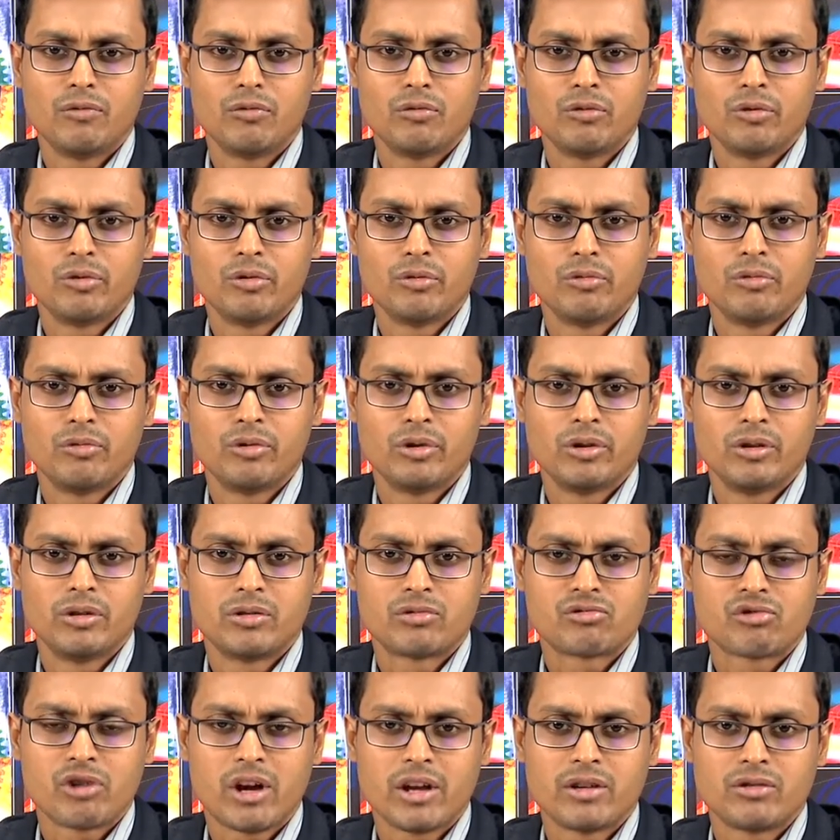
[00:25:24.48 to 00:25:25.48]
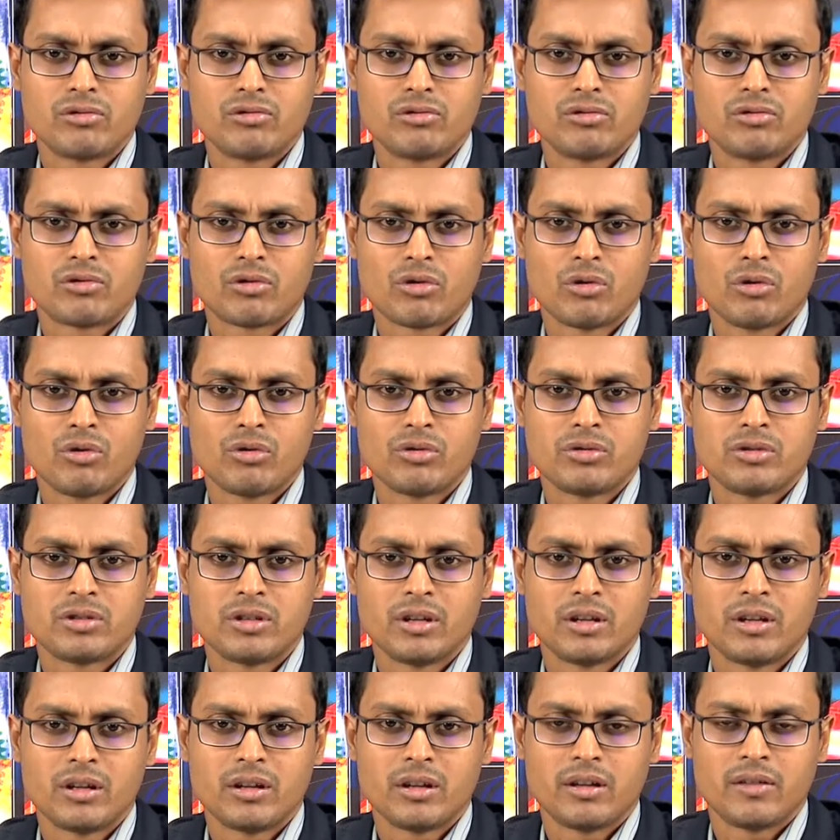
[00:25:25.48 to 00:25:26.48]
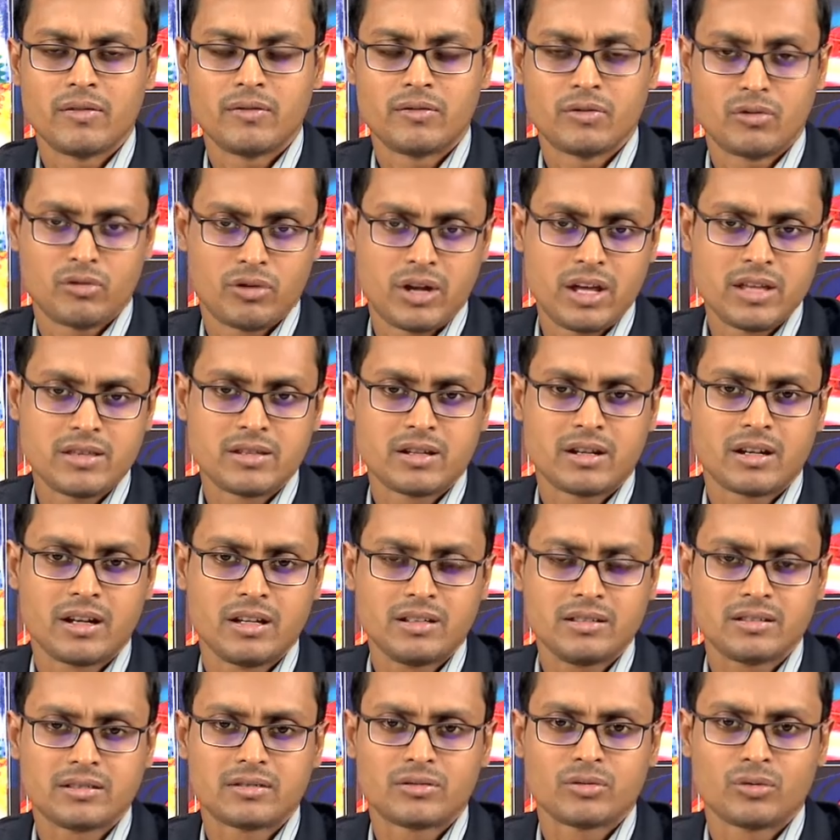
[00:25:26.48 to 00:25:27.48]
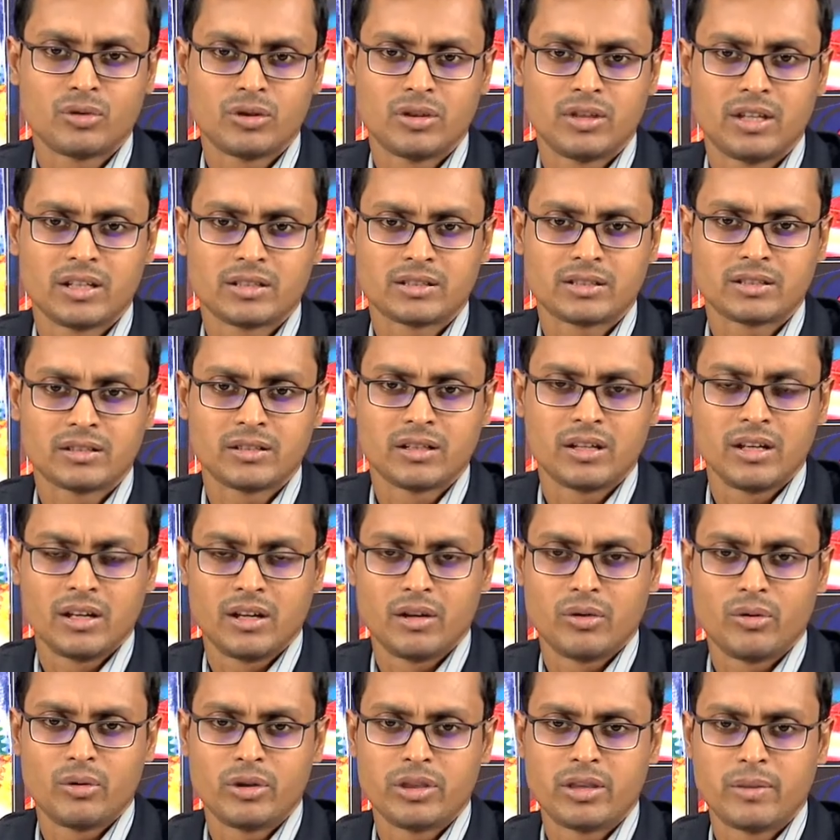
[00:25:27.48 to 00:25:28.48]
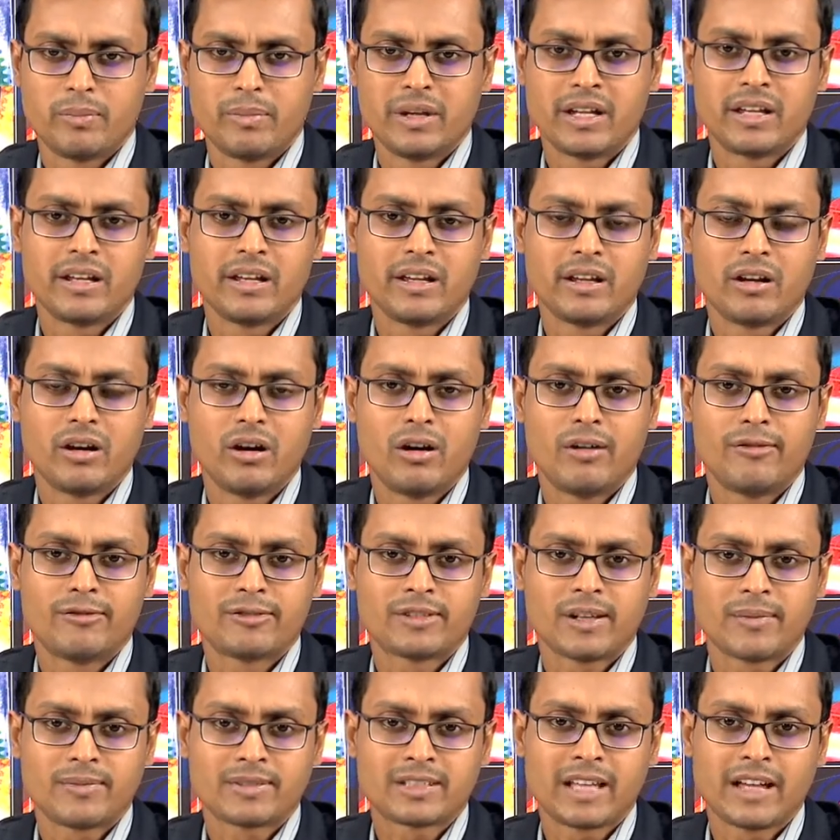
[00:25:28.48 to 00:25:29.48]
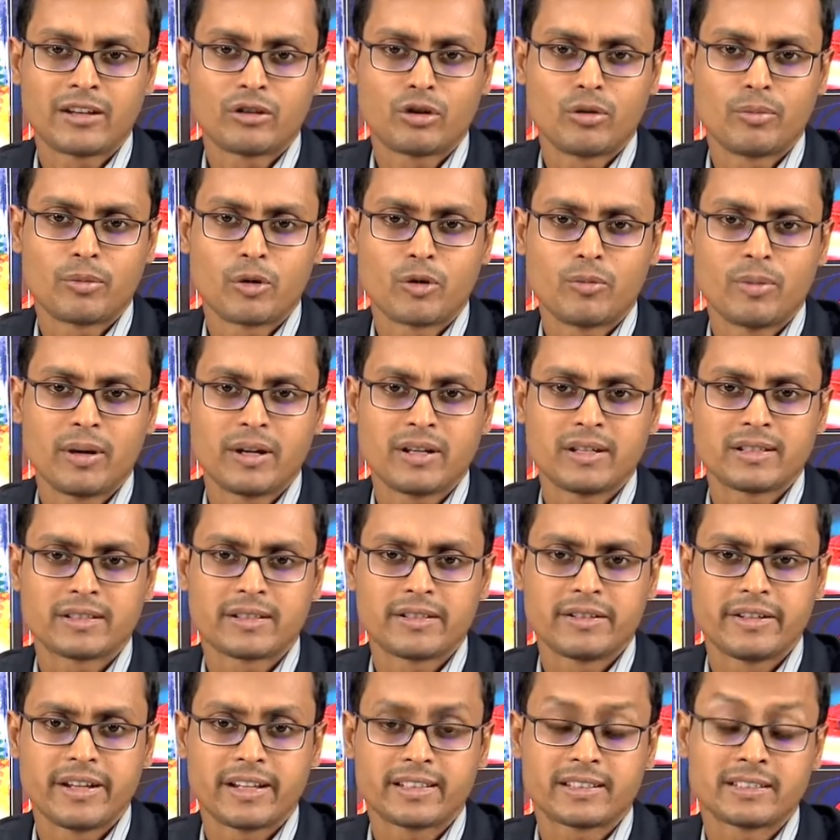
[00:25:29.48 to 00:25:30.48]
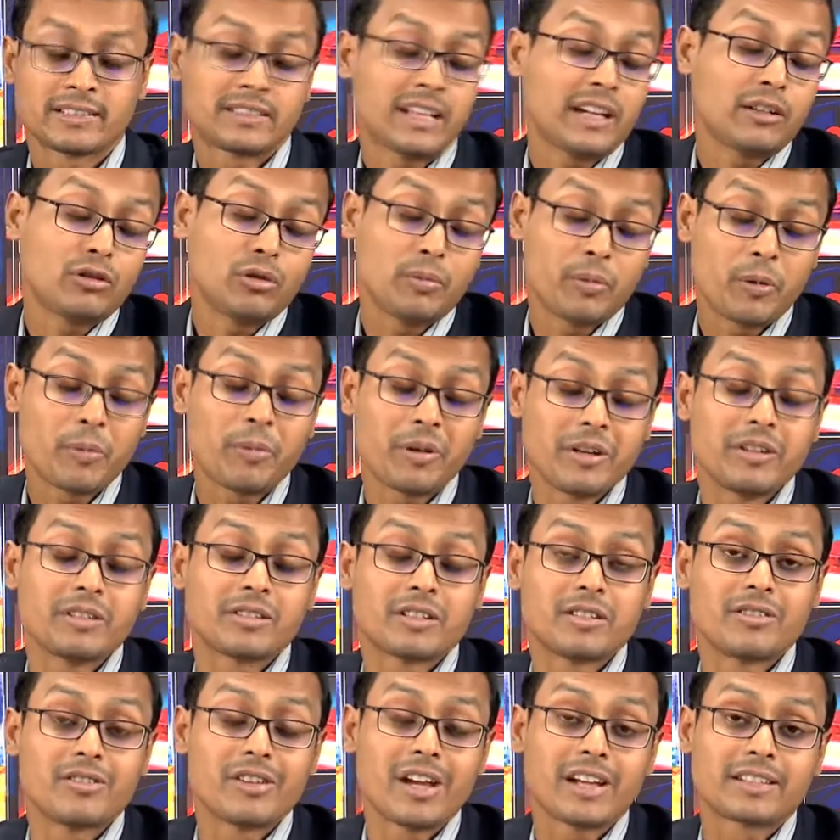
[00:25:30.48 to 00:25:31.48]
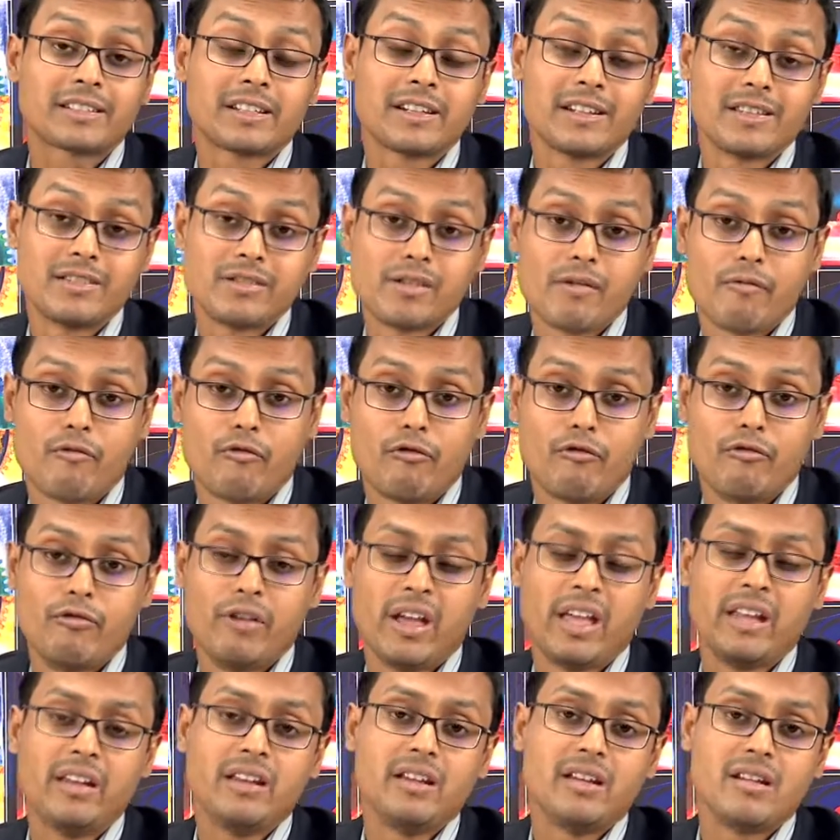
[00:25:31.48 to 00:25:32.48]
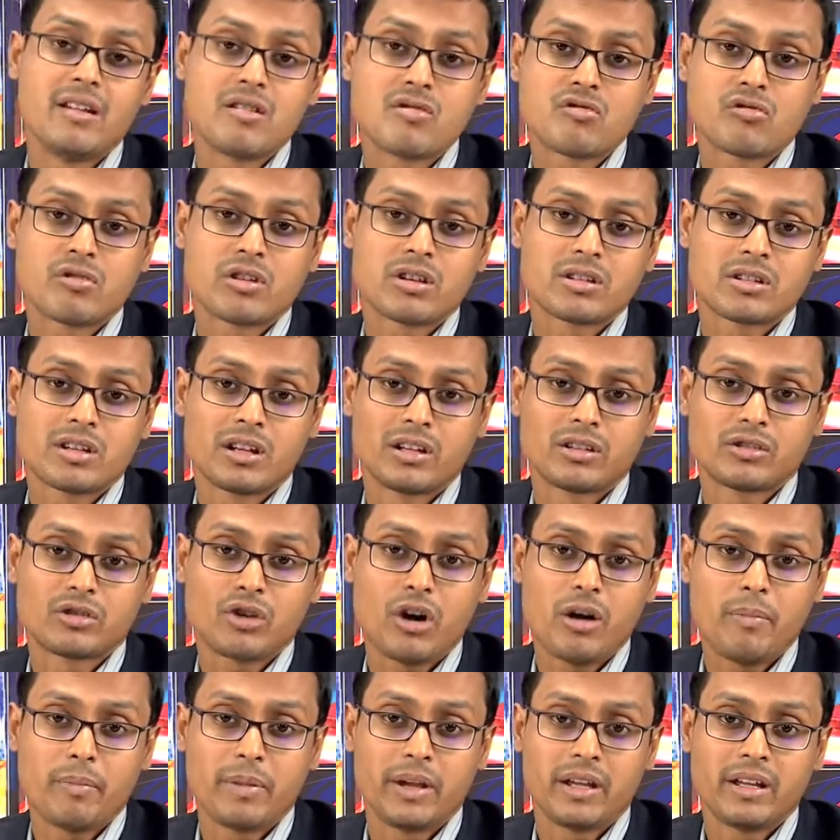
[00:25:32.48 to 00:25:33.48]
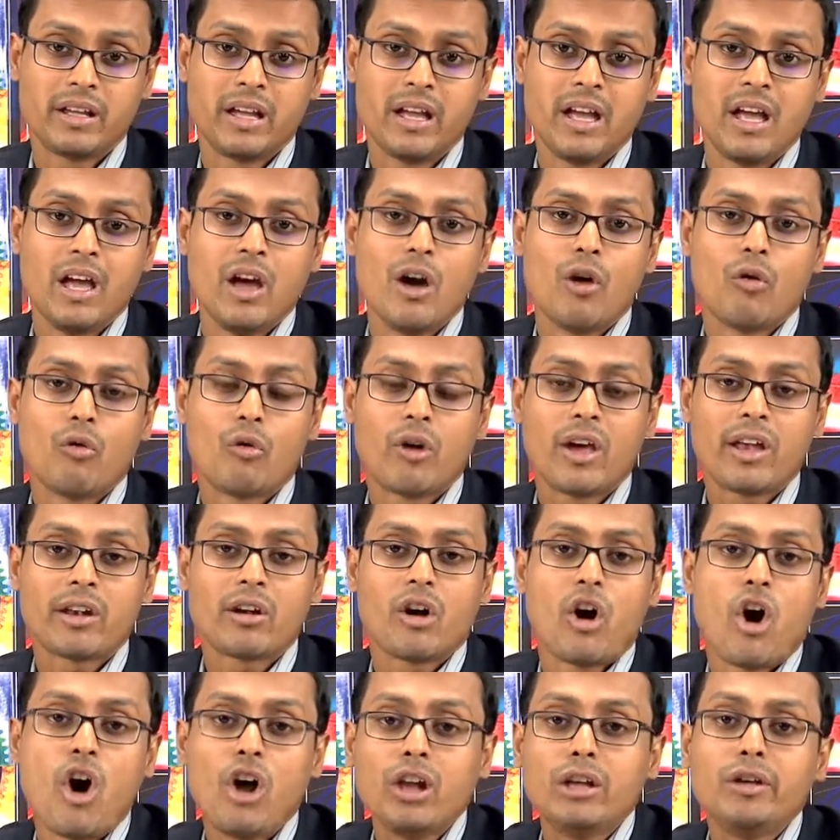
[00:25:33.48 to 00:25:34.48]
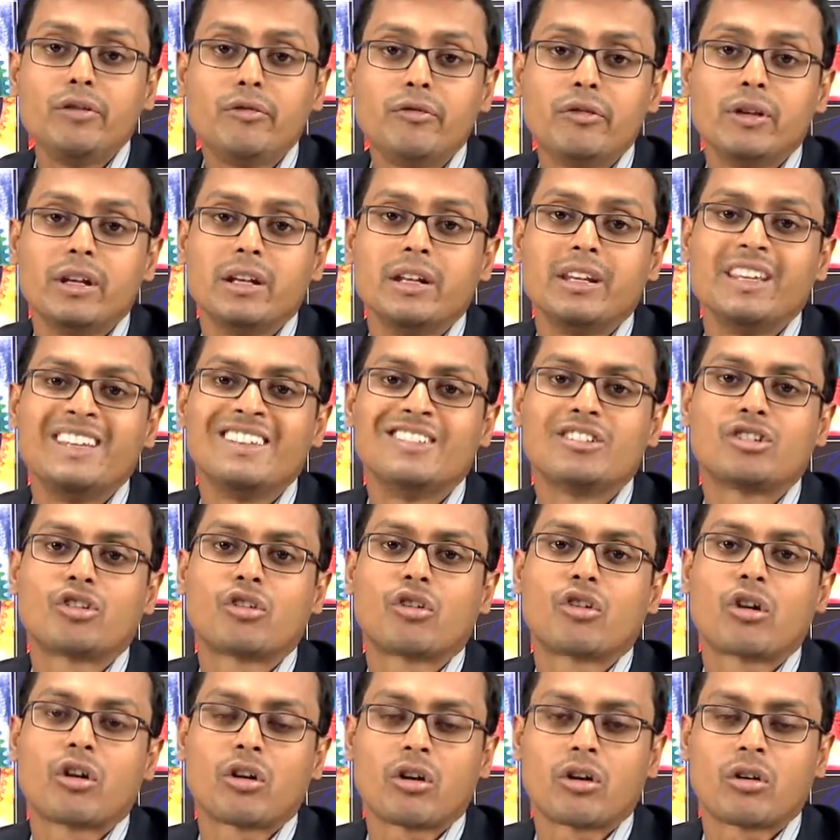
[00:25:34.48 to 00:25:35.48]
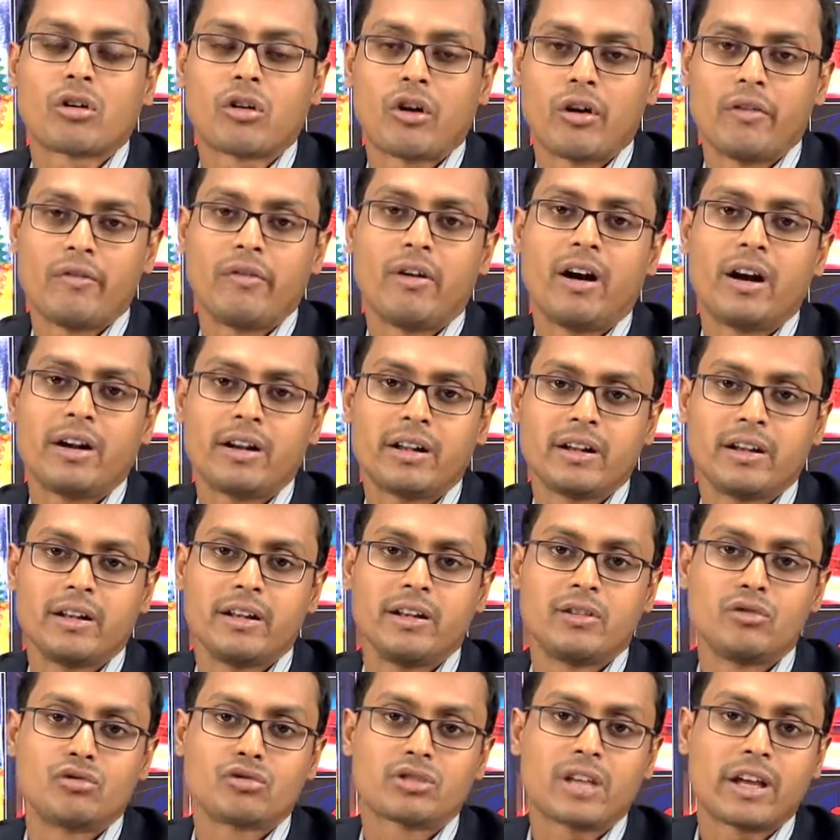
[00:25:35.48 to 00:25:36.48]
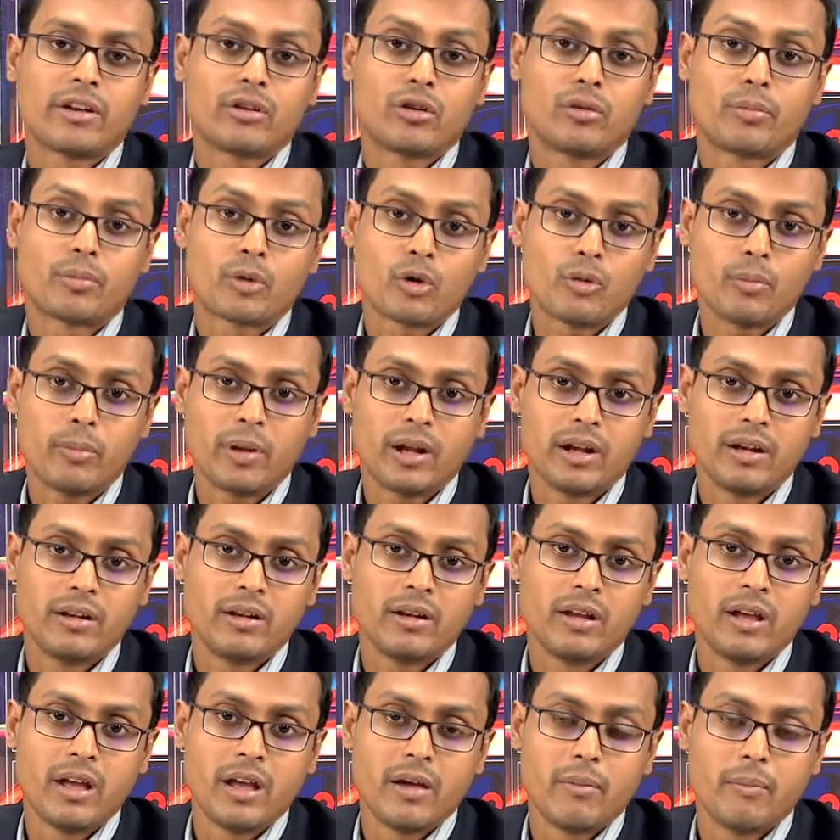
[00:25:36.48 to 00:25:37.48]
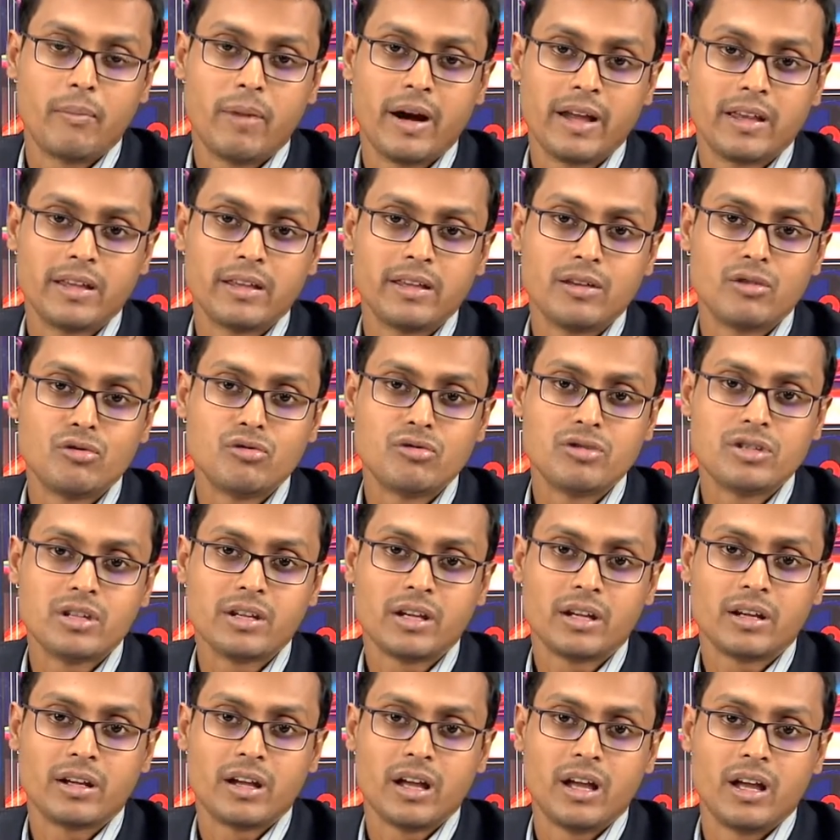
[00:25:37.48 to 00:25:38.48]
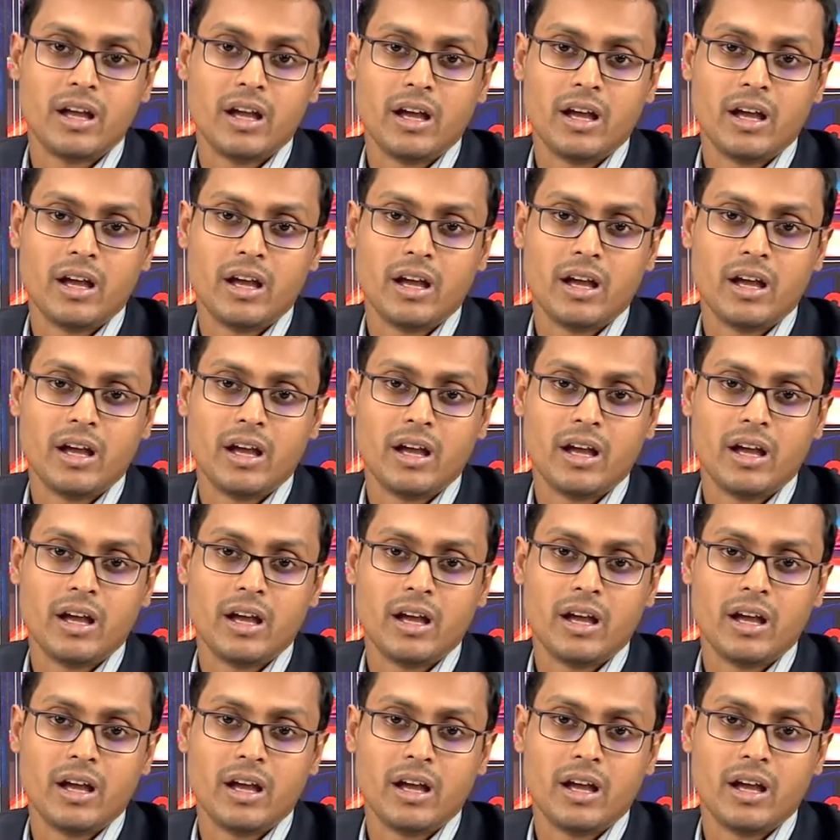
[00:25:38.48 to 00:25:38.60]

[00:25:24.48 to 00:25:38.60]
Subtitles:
we will try to close today's class with this, with the beginning of some cyclopropanation reaction. Cyclopropanation reaction is a very interesting topic where olefin is converted into cyclopropane by using